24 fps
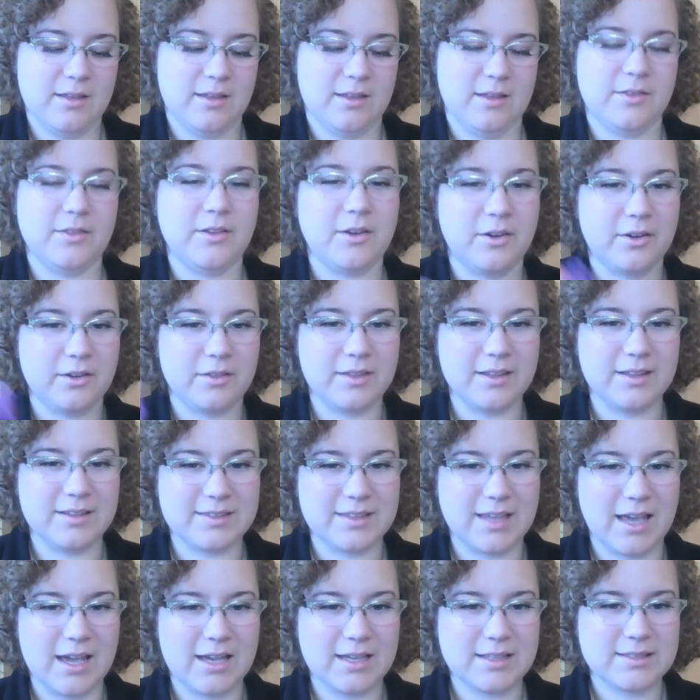and there are these
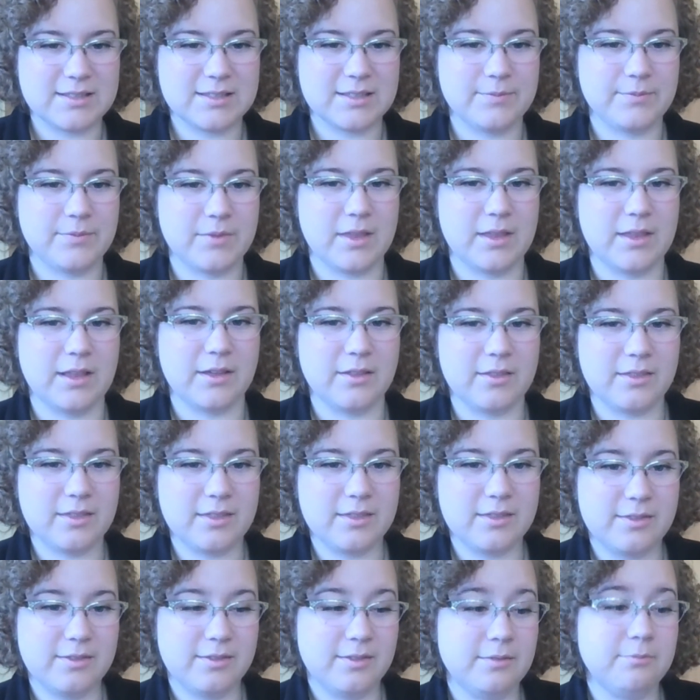guys. Now,
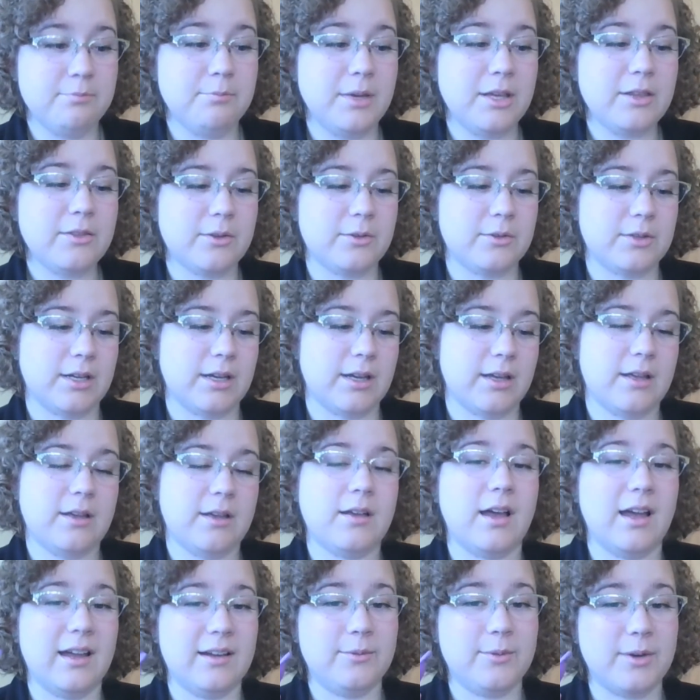Mi Luna,
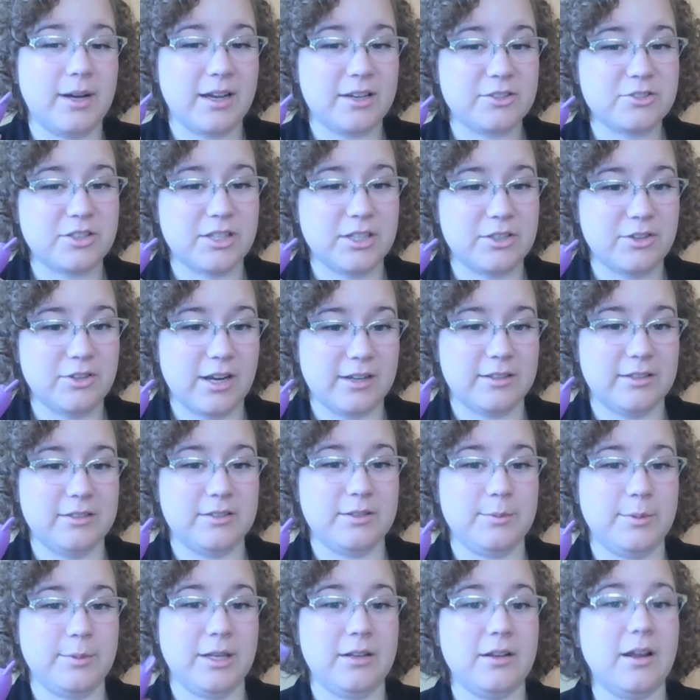were actually attracted to me.